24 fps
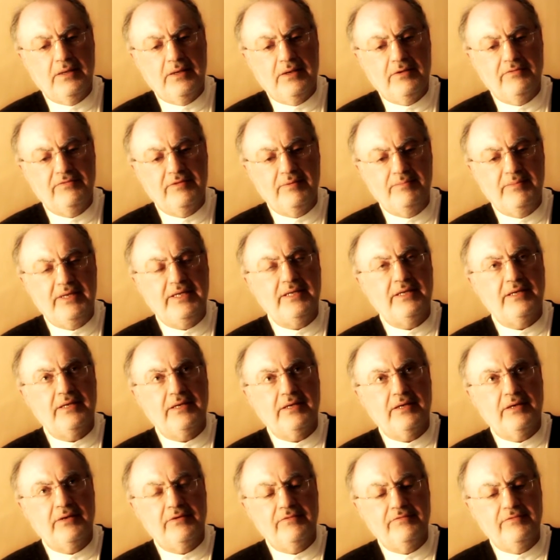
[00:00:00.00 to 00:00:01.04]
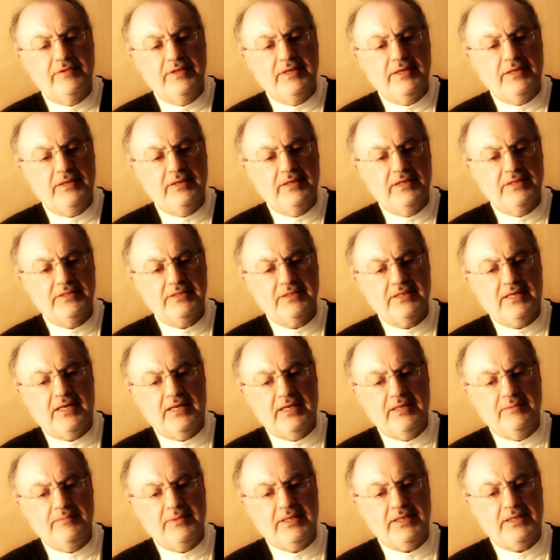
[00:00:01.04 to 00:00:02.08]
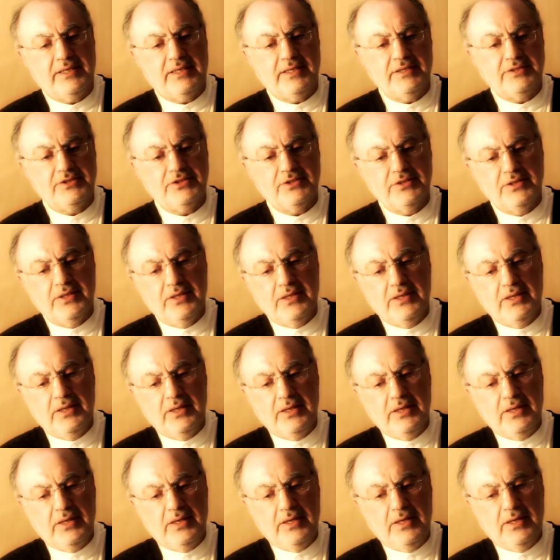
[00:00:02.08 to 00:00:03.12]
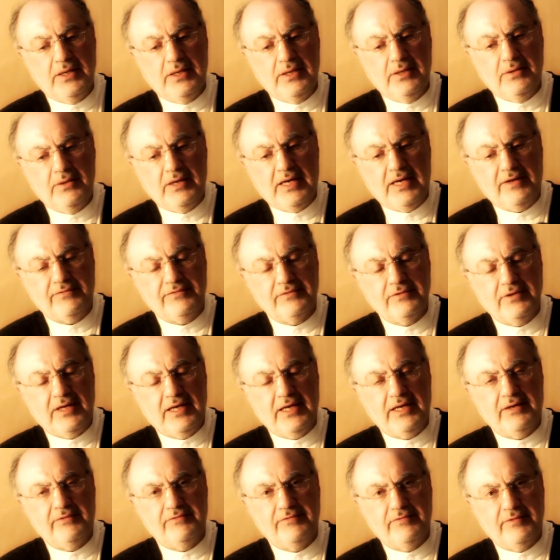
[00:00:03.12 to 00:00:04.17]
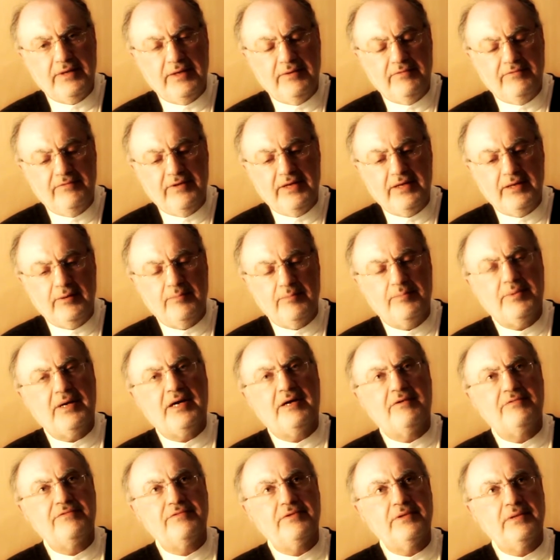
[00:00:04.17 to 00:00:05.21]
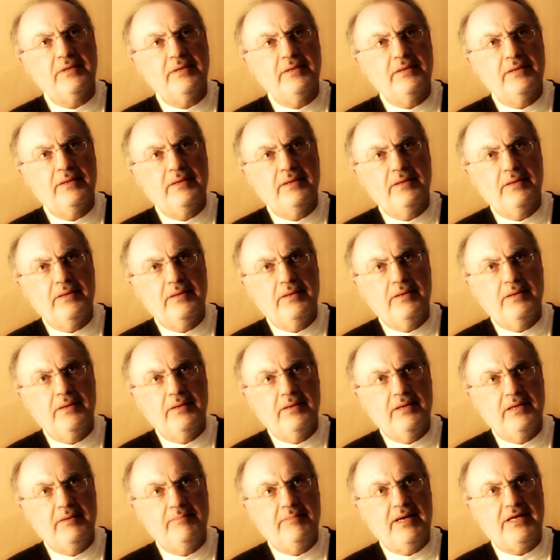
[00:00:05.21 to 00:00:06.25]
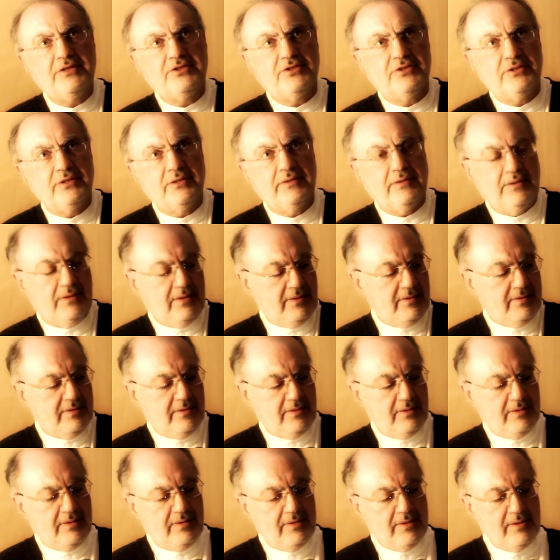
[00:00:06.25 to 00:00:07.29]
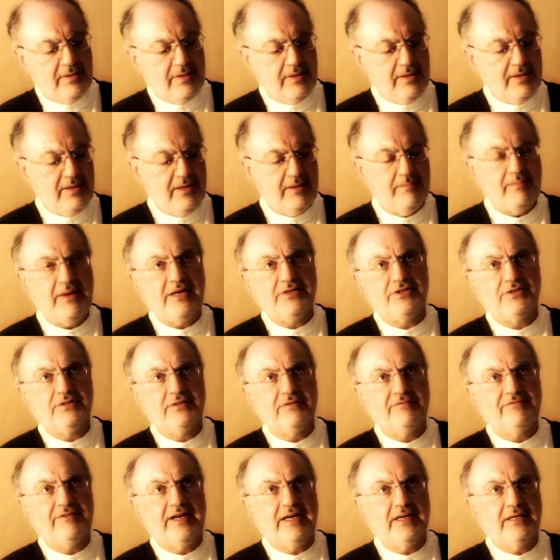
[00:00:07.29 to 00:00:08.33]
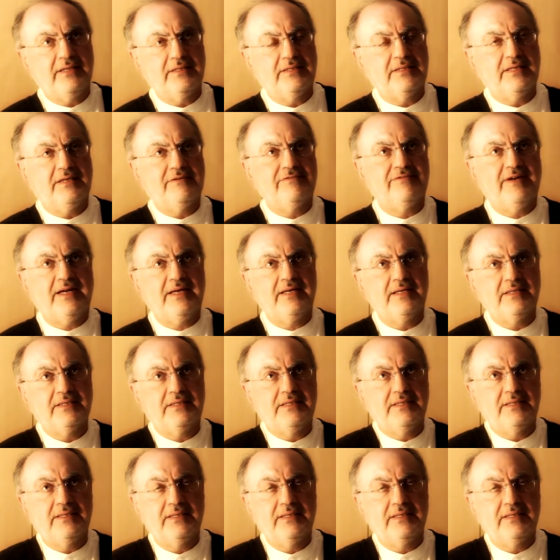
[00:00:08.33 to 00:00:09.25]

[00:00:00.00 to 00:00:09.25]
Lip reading: of the meaning of the Isra and Mi'raj, you have to have a very powerful imaginal faculty, a faculty